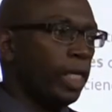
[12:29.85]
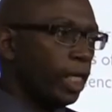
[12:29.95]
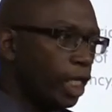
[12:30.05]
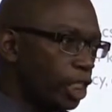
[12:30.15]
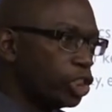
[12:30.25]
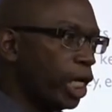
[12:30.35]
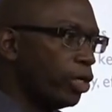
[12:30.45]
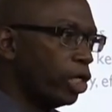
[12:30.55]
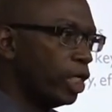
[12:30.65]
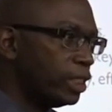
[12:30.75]

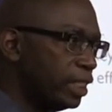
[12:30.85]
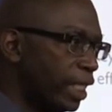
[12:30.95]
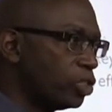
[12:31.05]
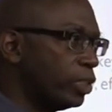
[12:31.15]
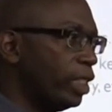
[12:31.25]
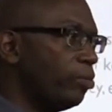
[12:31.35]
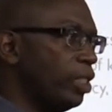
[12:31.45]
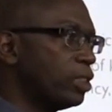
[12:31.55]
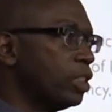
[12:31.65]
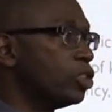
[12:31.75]
HR on a day-to-day
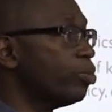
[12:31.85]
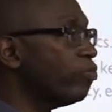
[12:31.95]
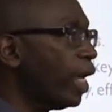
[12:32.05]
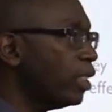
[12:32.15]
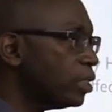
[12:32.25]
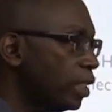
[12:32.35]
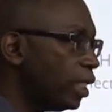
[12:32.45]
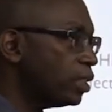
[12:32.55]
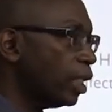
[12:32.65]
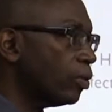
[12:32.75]
business provides
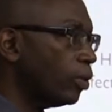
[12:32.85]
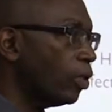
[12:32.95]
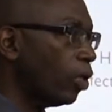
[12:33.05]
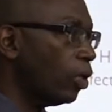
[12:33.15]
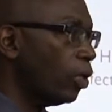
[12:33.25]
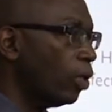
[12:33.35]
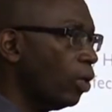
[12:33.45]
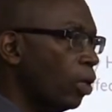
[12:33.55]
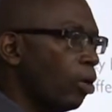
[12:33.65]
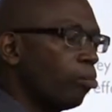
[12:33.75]
data,
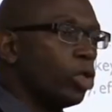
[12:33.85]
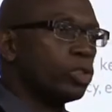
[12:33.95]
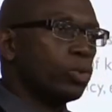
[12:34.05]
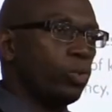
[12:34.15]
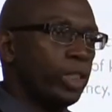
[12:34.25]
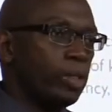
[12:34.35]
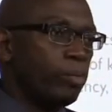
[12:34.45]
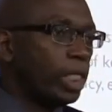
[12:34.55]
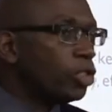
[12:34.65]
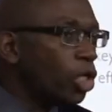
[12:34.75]
but we
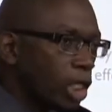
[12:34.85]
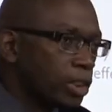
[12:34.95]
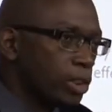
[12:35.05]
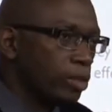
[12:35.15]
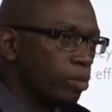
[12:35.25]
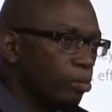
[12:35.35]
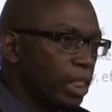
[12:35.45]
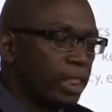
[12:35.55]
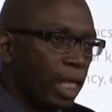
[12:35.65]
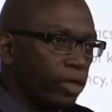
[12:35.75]
may not be
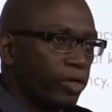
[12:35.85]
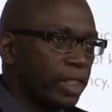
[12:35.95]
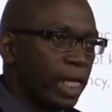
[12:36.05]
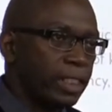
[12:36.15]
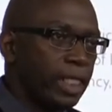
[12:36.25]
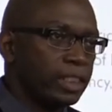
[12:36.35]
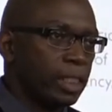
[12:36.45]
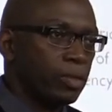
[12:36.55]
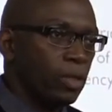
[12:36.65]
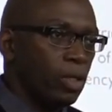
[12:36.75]
gathering that
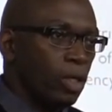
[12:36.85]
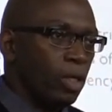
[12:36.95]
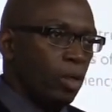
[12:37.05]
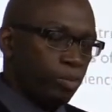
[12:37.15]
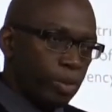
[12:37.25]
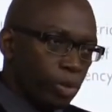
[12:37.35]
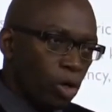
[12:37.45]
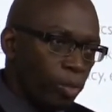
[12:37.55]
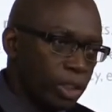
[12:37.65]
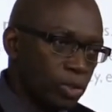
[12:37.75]
data. People
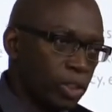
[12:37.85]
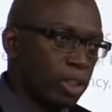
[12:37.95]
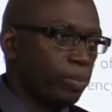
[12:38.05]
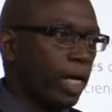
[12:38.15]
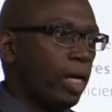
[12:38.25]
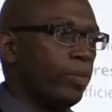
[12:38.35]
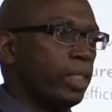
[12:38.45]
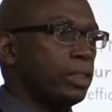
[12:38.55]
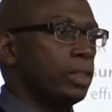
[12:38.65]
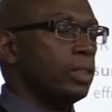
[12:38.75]
come into the
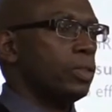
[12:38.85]
department